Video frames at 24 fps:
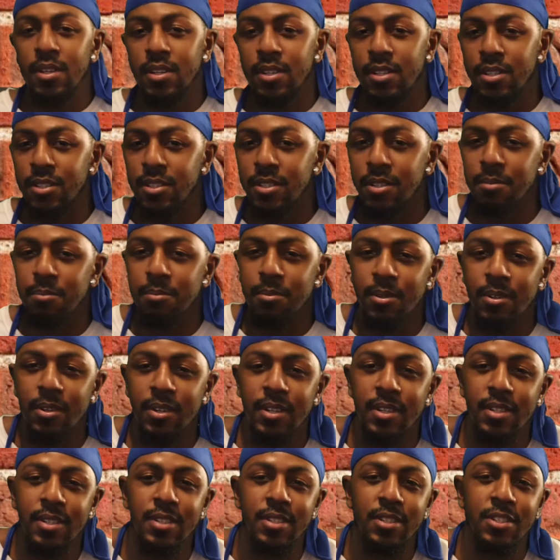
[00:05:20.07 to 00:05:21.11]
it's your
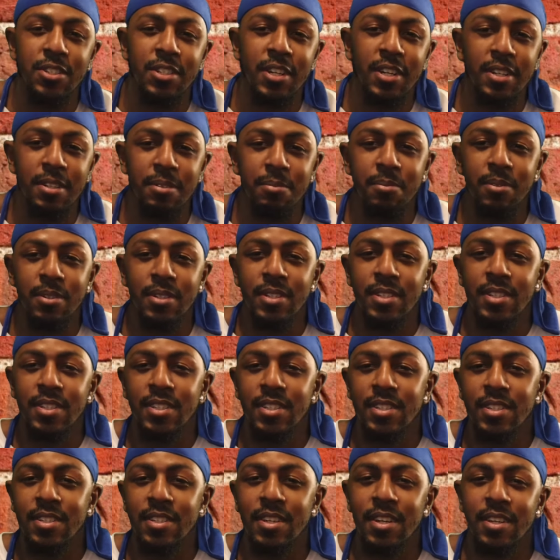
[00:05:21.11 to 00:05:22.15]
boy, Jay
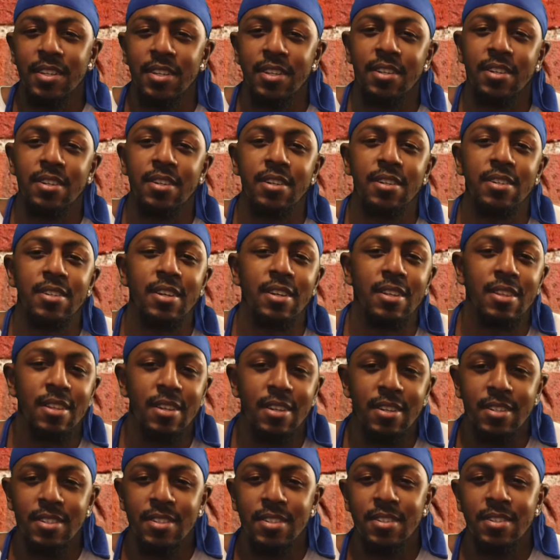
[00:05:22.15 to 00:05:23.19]
Breezy, and your girl,
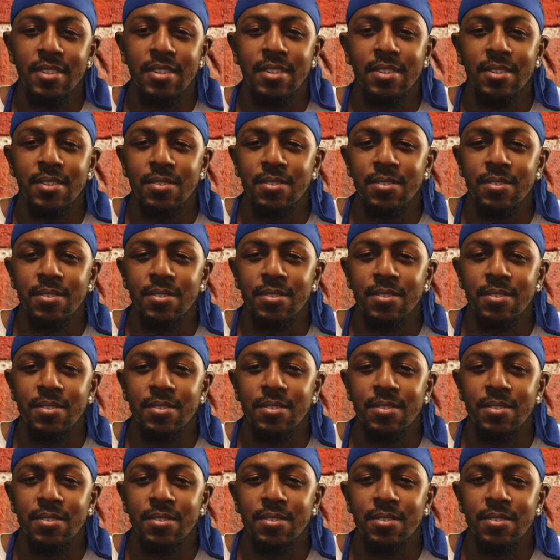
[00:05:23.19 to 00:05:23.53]
Yolanda.